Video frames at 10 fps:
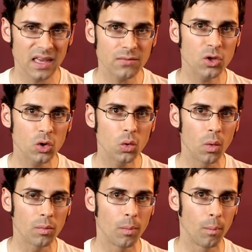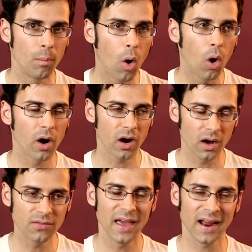give you more
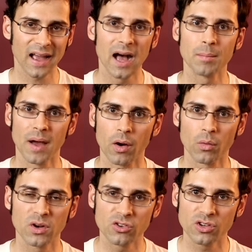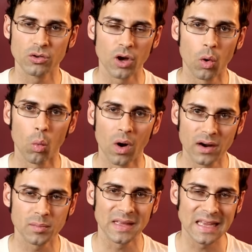of that compound, which you don't
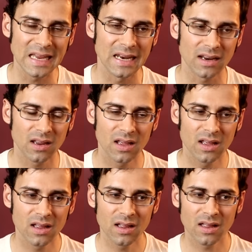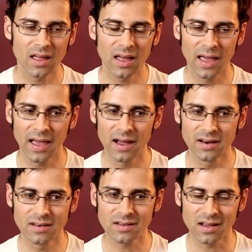want to be eating.
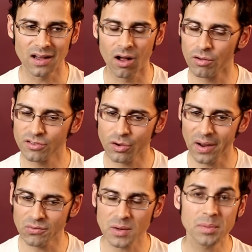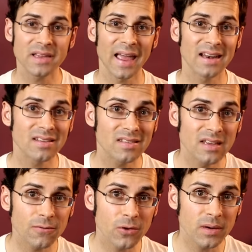And also, every plant is
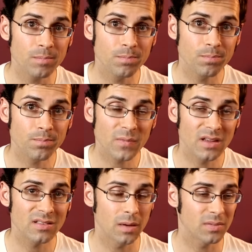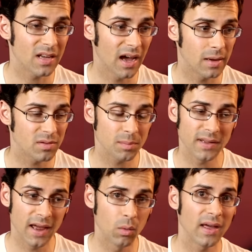different. Sometimes a
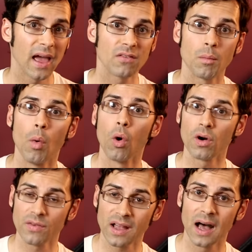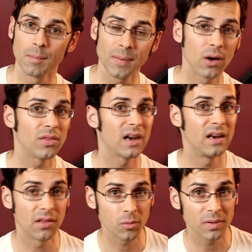plant will have more of a compound than
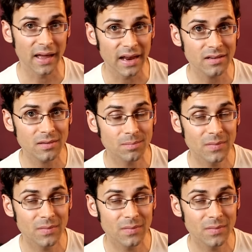another plant.